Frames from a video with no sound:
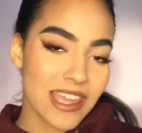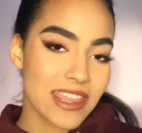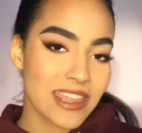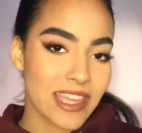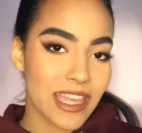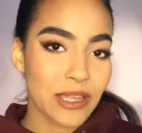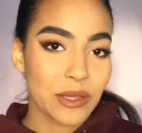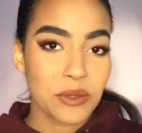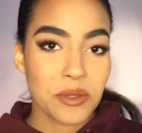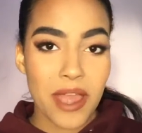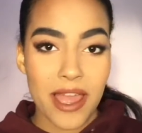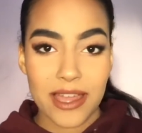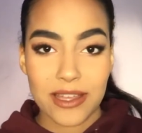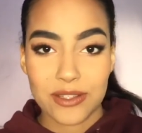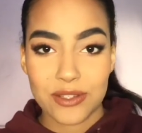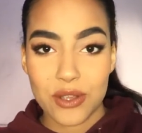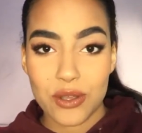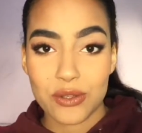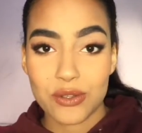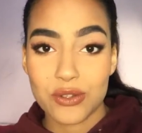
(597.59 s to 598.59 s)
Thank you
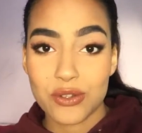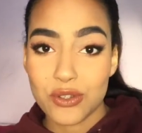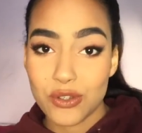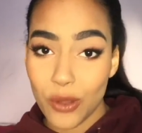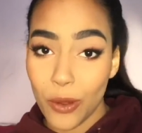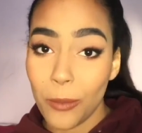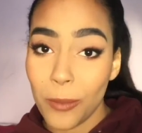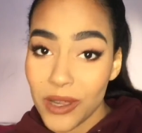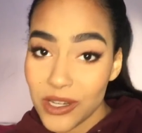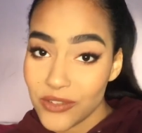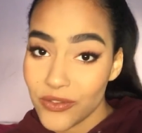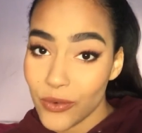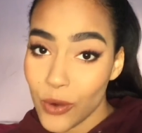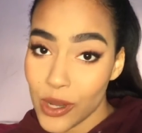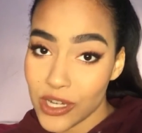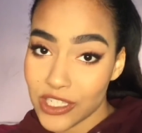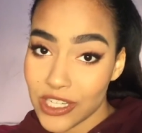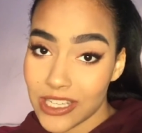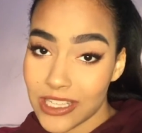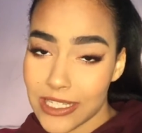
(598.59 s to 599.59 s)
guys so much for
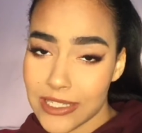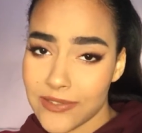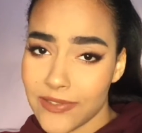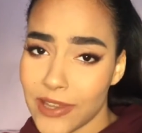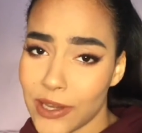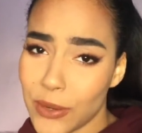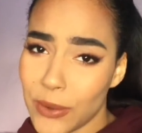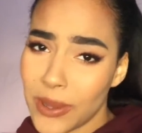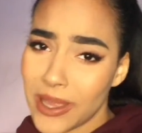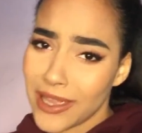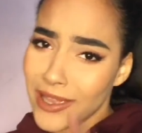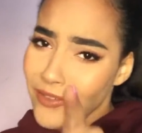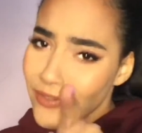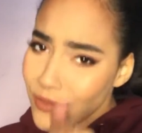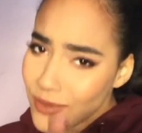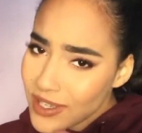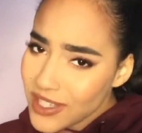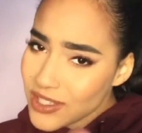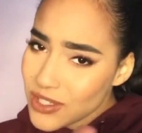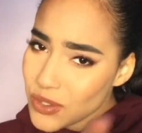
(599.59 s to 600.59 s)
watching this video.
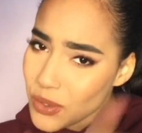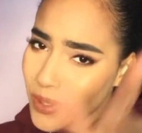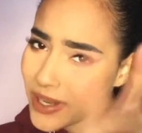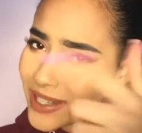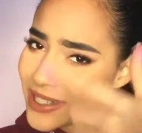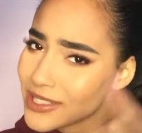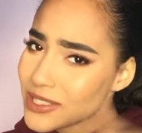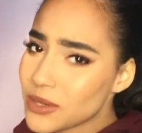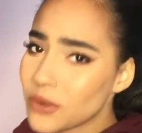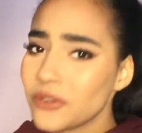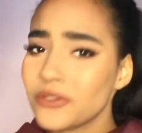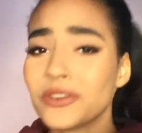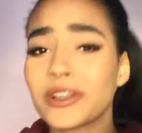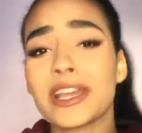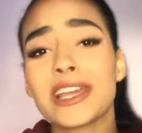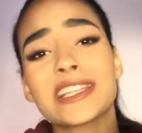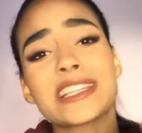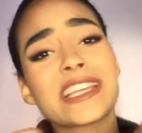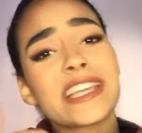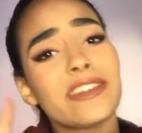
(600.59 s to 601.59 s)
If you enjoyed it, don't
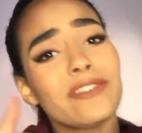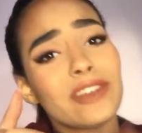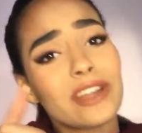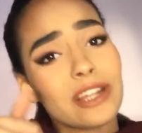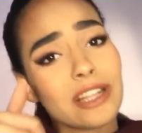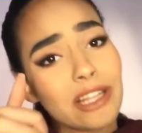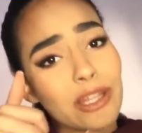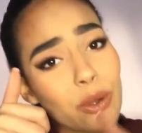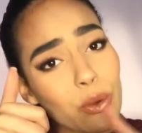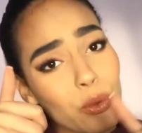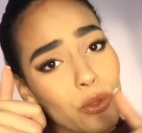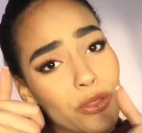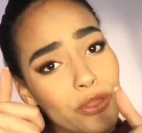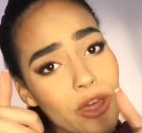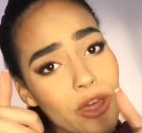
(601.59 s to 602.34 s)
forget to give it a little